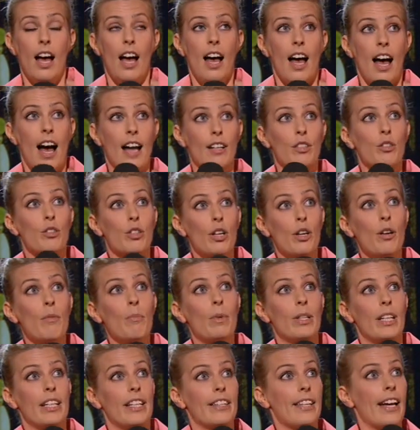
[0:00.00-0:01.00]
And
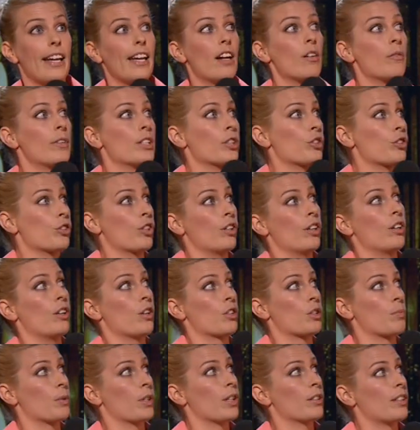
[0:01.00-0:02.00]
Germany, they are in
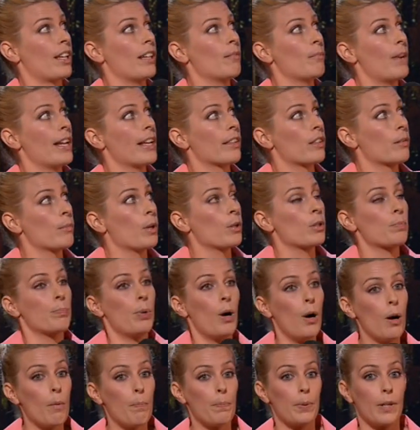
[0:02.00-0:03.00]
charge because they make the most
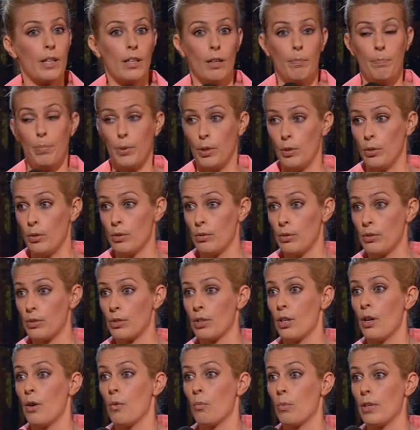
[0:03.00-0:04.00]
popular
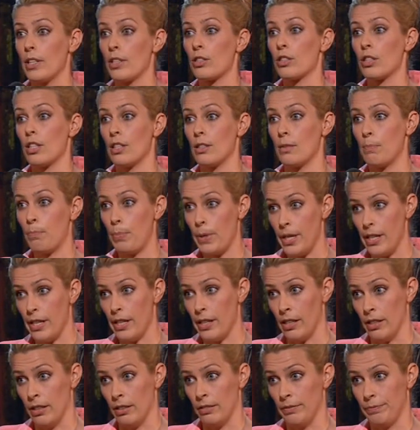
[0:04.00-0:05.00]
booze, which is
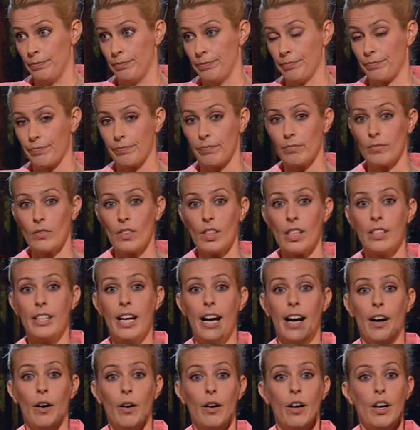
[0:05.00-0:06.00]
beer.
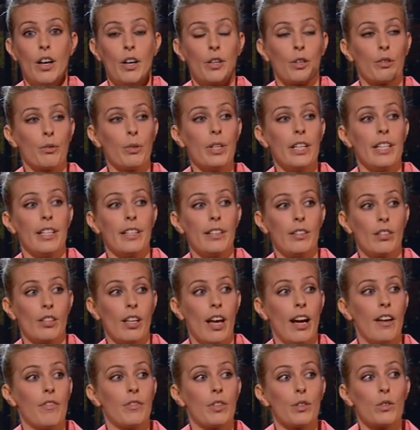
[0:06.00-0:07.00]
Now, Greece
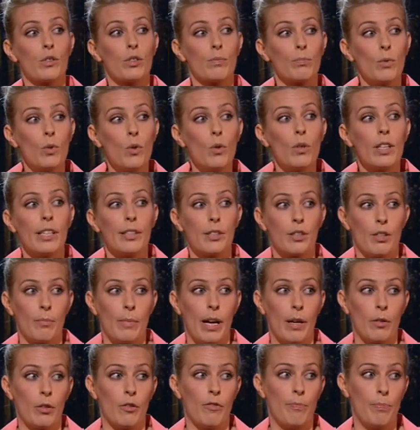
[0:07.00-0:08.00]
have the smallest
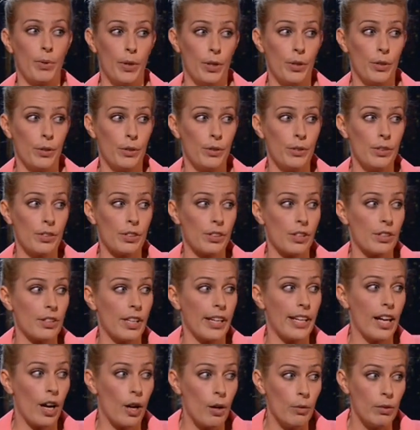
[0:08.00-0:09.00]
amount of booze because
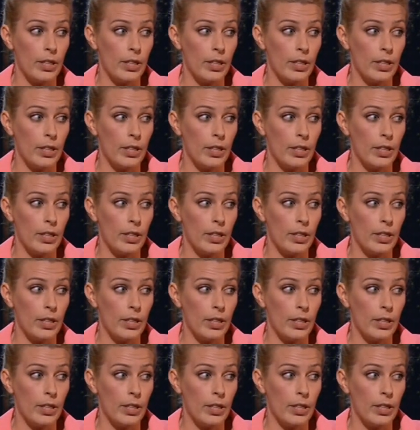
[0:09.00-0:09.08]
they only